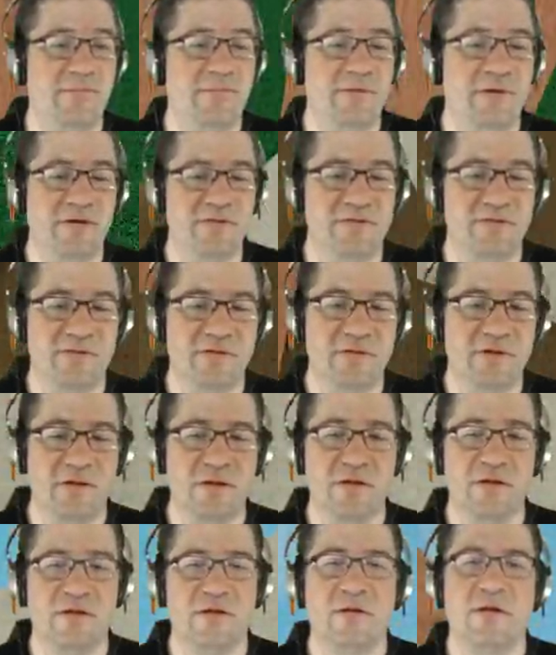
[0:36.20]
because
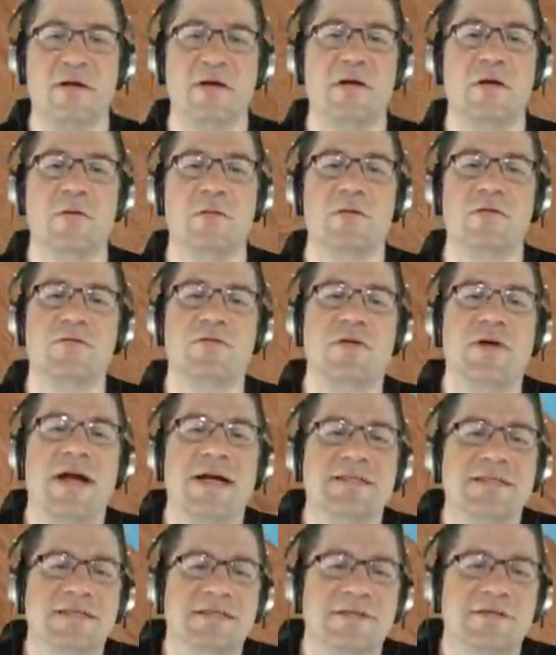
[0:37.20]
you don't lose your
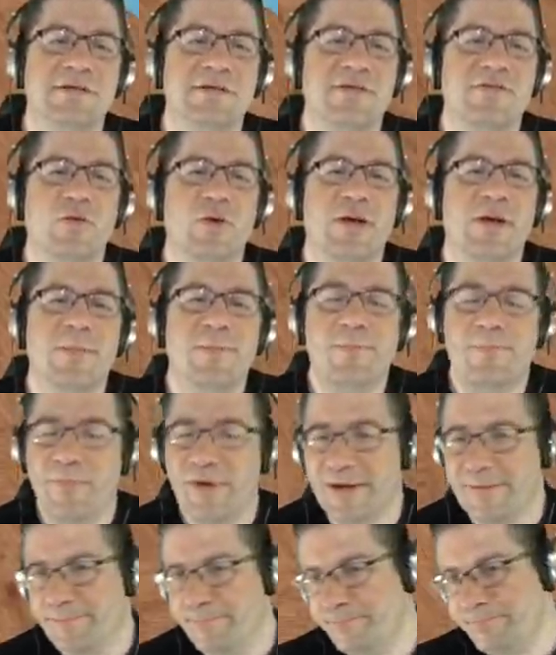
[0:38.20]
axes during the void,
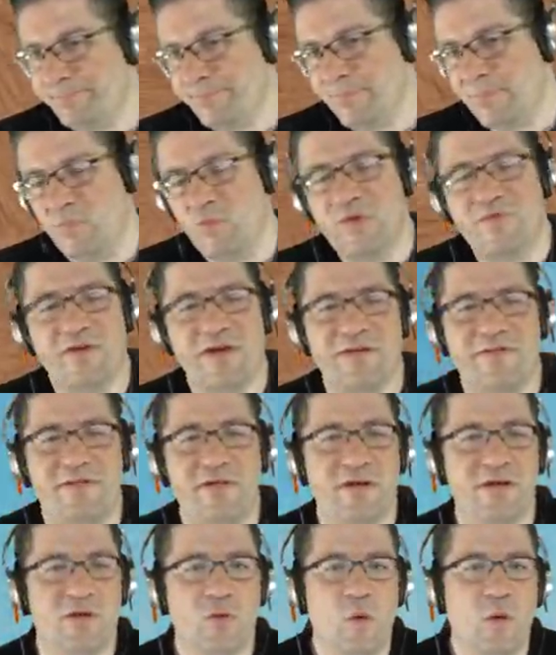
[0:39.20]
but... what if I get
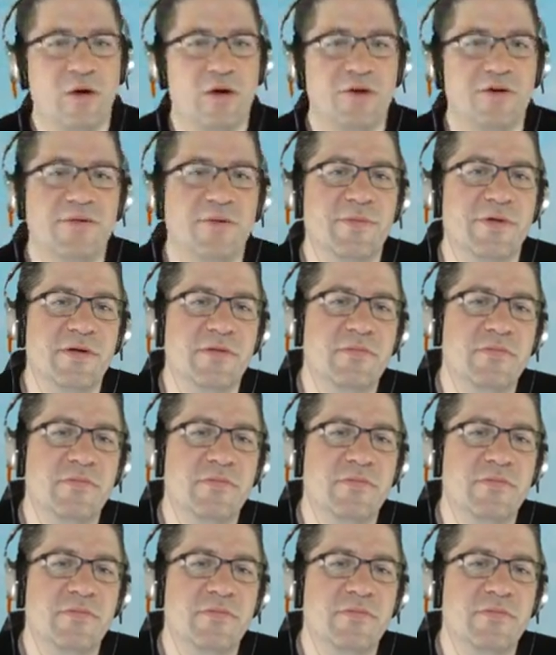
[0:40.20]
flung in the water or something?